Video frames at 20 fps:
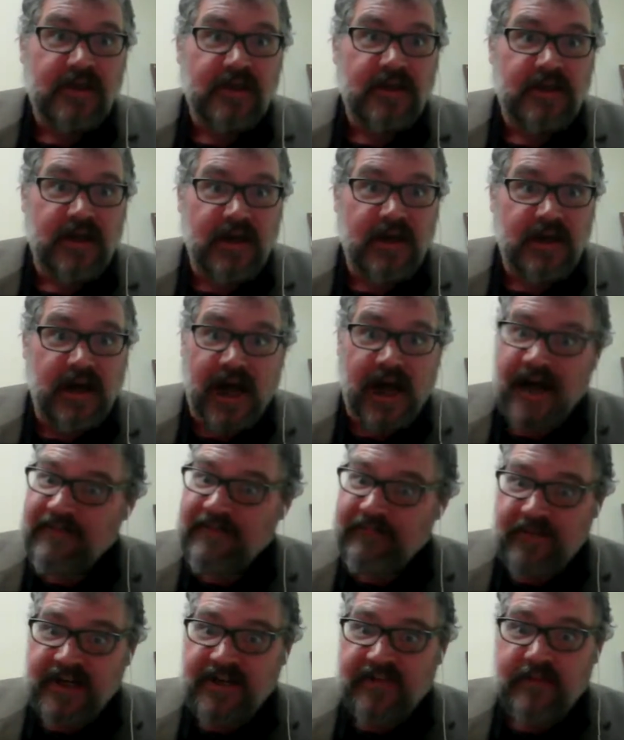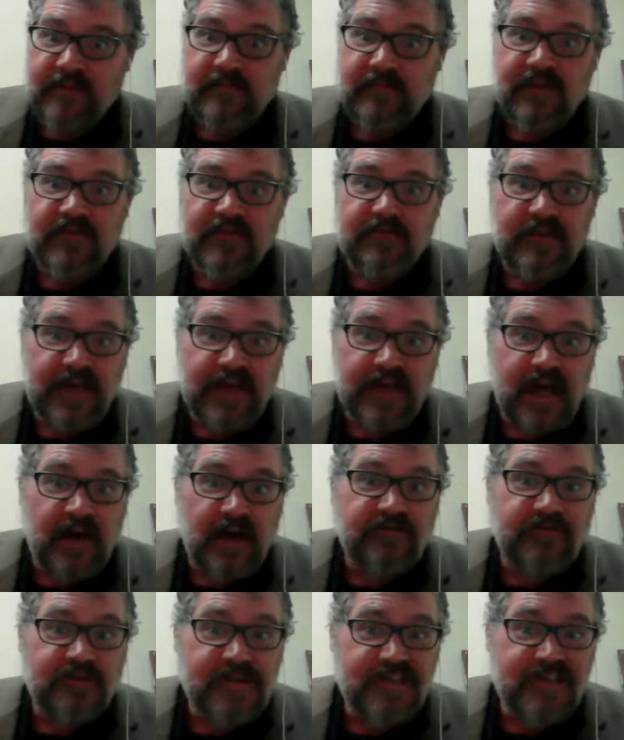I've been in the movement now
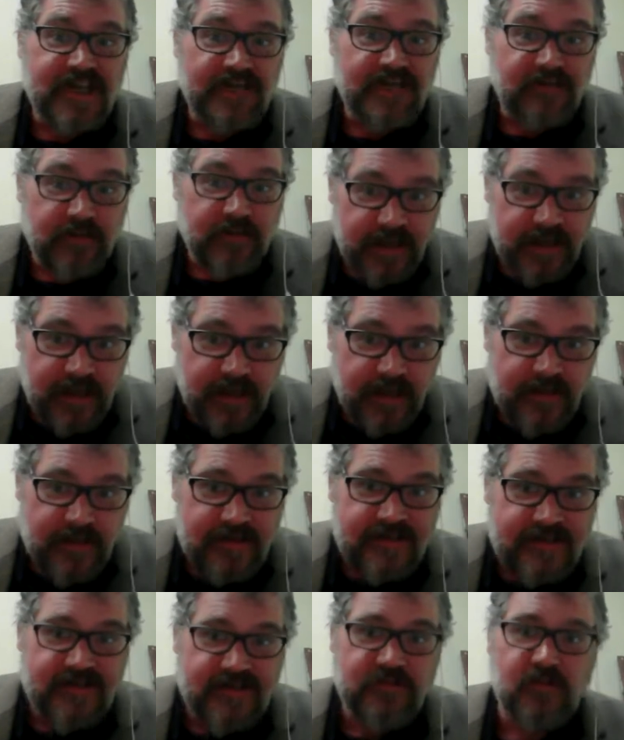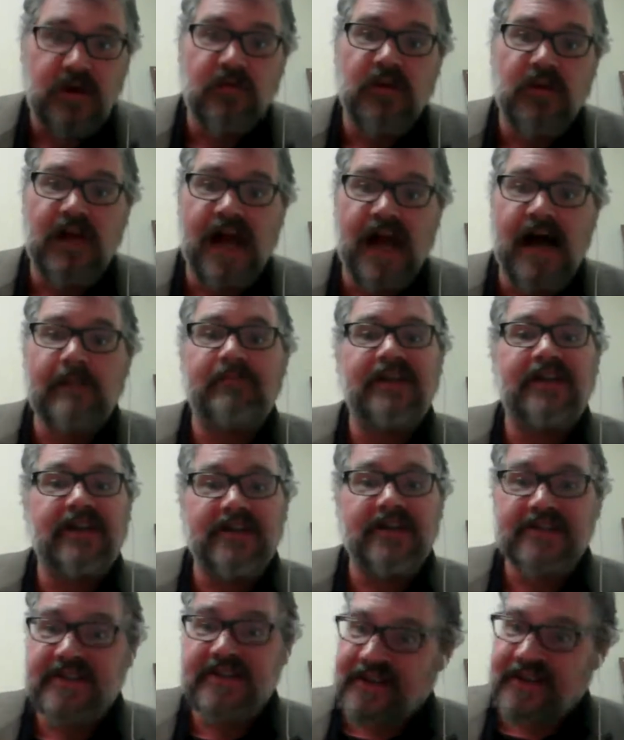for several years. What will happen
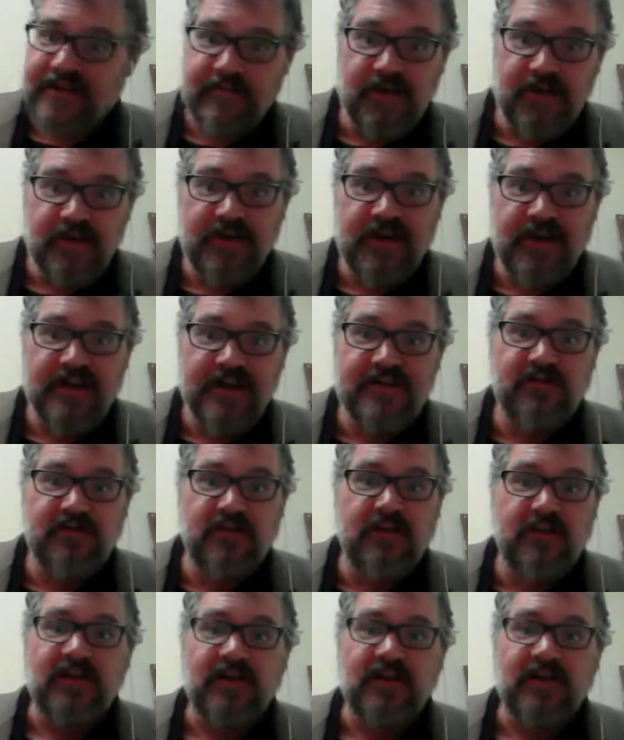is that communities will